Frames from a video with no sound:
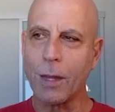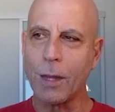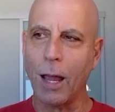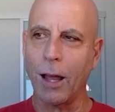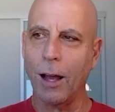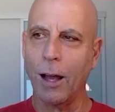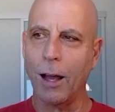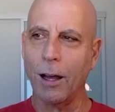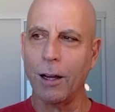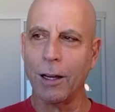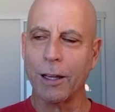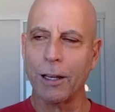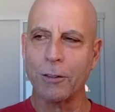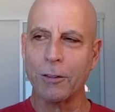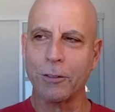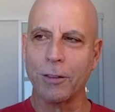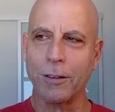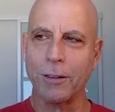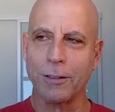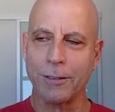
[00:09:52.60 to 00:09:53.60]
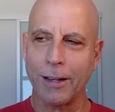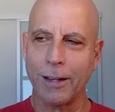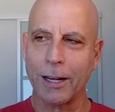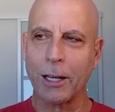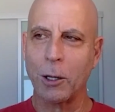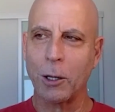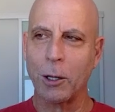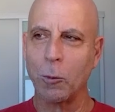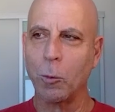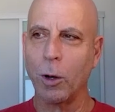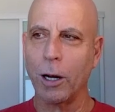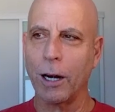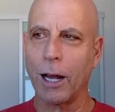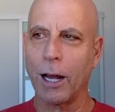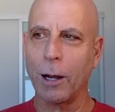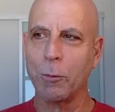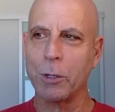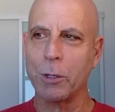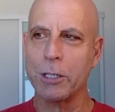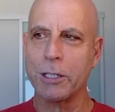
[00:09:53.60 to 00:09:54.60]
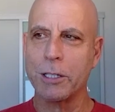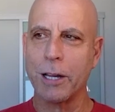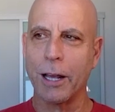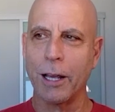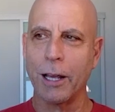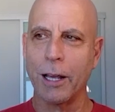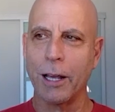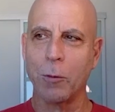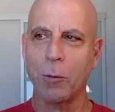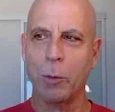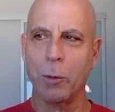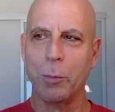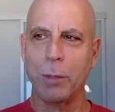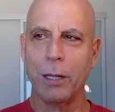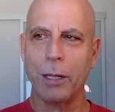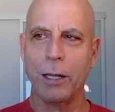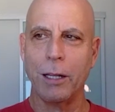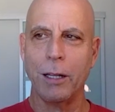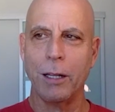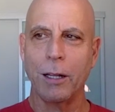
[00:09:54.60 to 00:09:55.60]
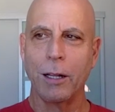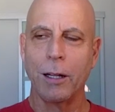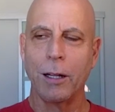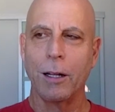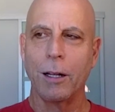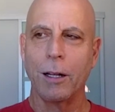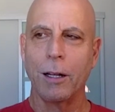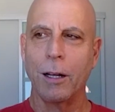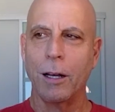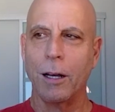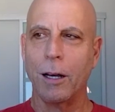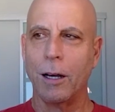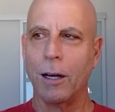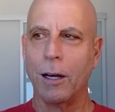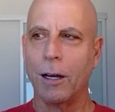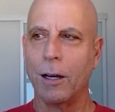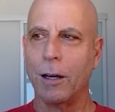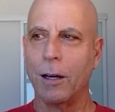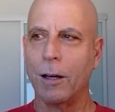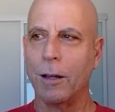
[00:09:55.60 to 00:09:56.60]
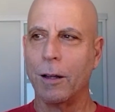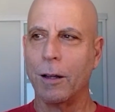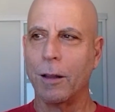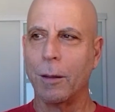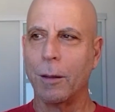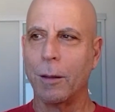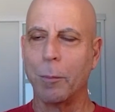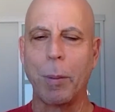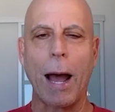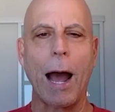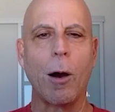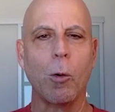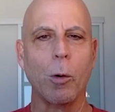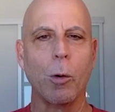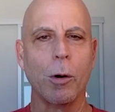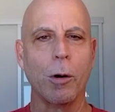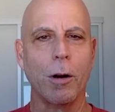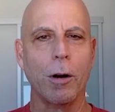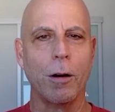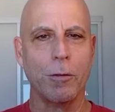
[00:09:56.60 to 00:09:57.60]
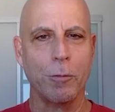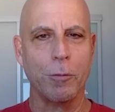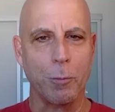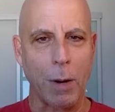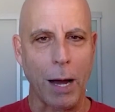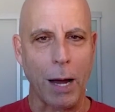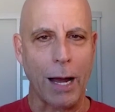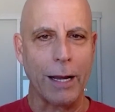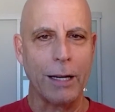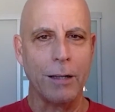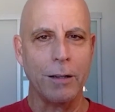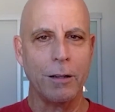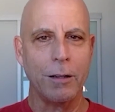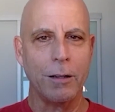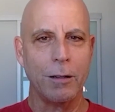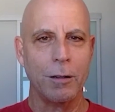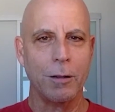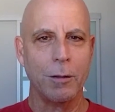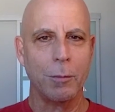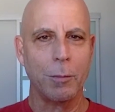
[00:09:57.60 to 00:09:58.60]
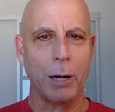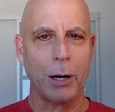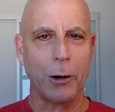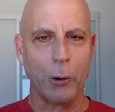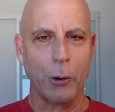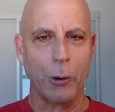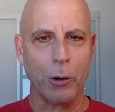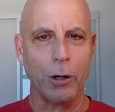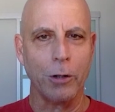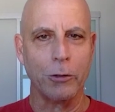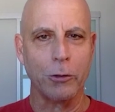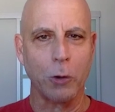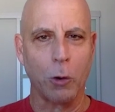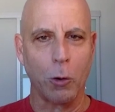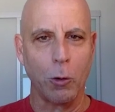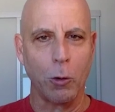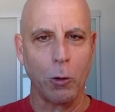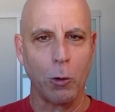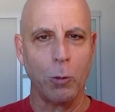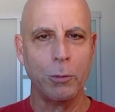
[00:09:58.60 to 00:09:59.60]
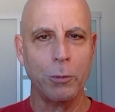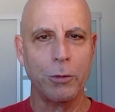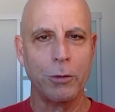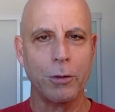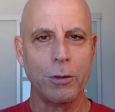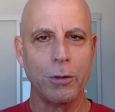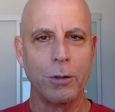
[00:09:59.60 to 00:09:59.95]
I guess the second one I would take would be The Power of Mind by Ernest Holmes.